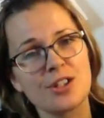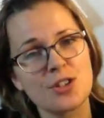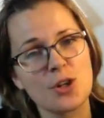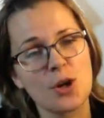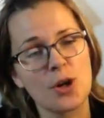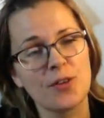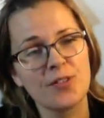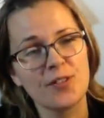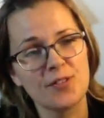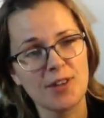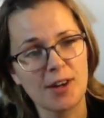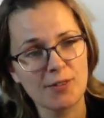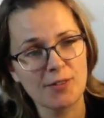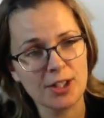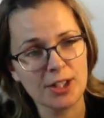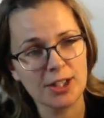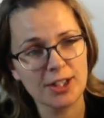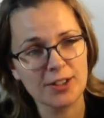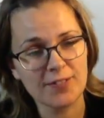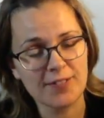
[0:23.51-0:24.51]
So if you've
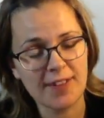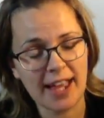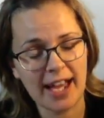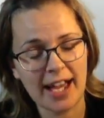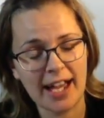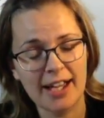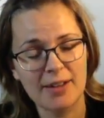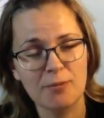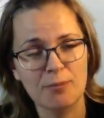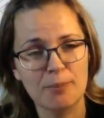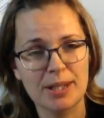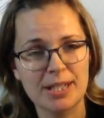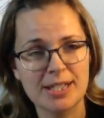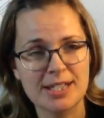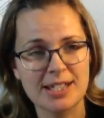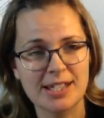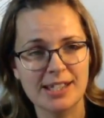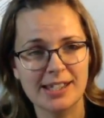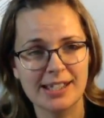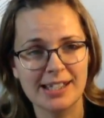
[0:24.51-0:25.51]
never heard of that,
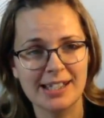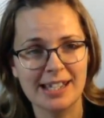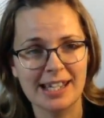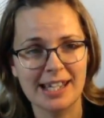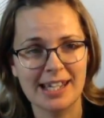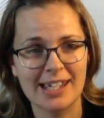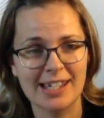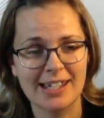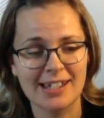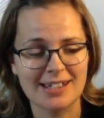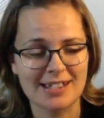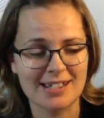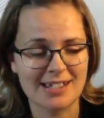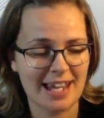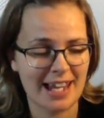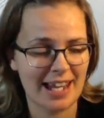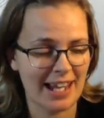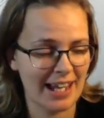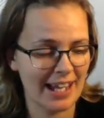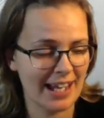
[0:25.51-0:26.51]
basically
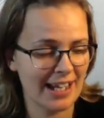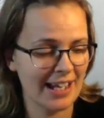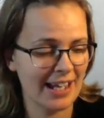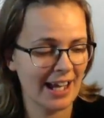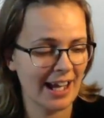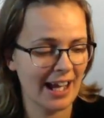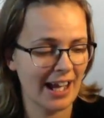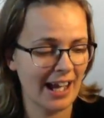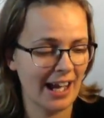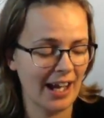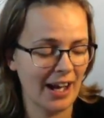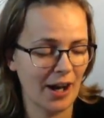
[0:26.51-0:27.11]
it's a